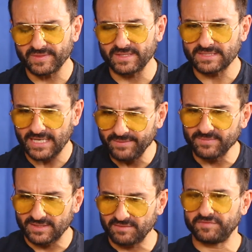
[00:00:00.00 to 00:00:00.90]
the
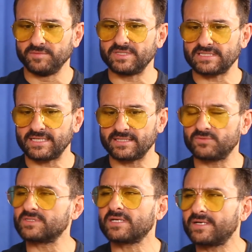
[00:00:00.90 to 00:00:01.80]
time that the film is set
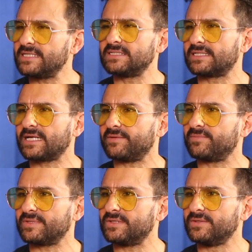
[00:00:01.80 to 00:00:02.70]
in was a crazy time, you